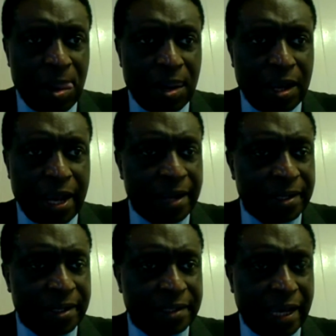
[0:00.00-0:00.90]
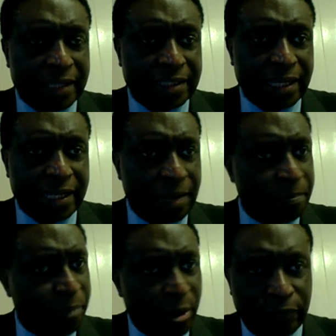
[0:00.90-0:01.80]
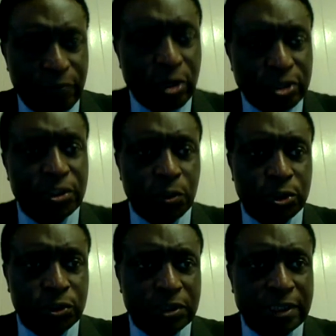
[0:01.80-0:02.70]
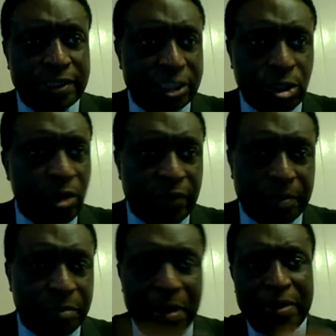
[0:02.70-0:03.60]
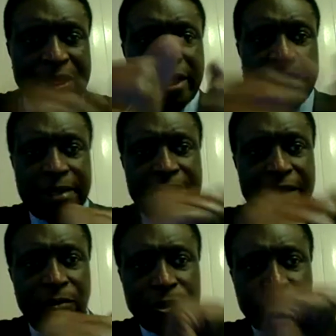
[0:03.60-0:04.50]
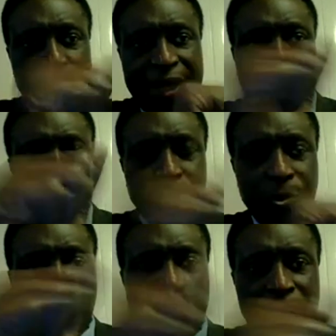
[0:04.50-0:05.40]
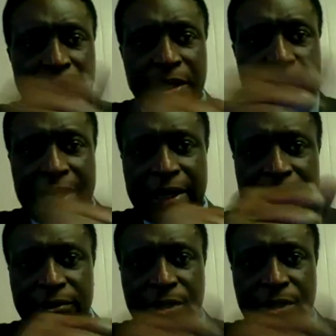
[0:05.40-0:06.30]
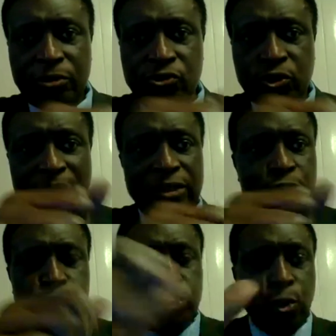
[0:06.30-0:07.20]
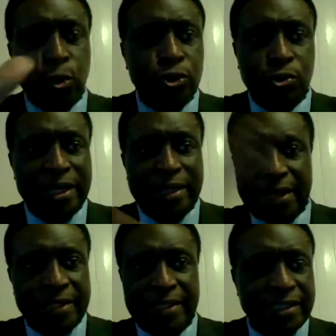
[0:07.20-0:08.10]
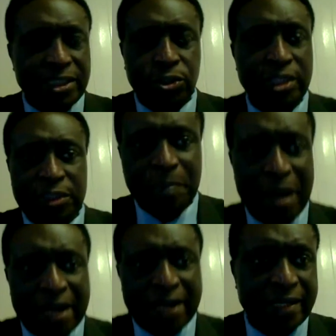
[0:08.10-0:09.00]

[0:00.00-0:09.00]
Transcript: And at that point, of course, it was a discovery. Probably he was trying to strike two stones together, and then he saw a spark, and